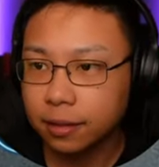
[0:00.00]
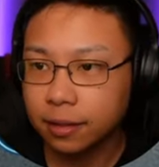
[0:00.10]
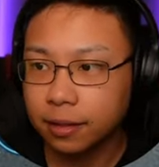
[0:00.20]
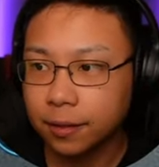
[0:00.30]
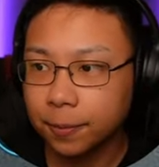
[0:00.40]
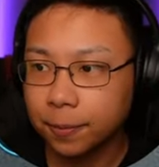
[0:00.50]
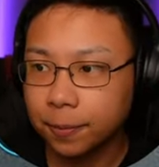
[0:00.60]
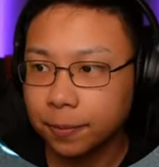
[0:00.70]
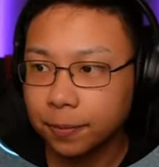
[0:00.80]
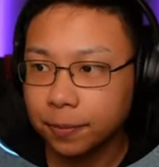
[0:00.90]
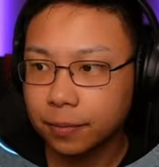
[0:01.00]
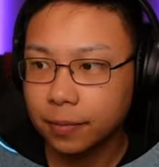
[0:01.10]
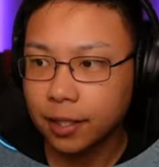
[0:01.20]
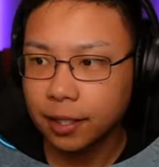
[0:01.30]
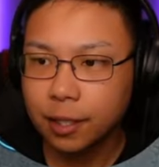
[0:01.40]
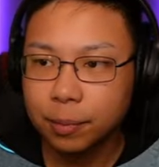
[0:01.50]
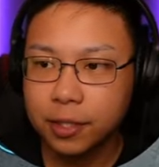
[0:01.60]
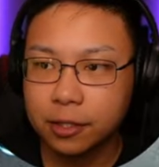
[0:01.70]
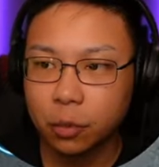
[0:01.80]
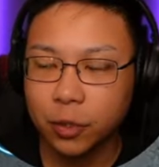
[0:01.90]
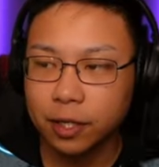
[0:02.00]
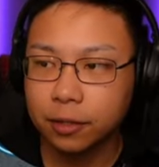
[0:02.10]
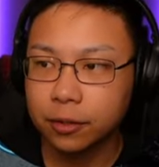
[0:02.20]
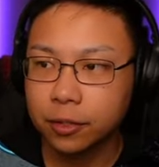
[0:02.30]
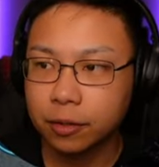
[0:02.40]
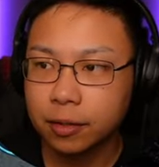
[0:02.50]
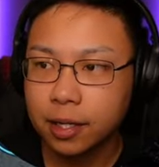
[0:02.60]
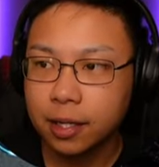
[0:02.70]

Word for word: And I think he places the weaken also.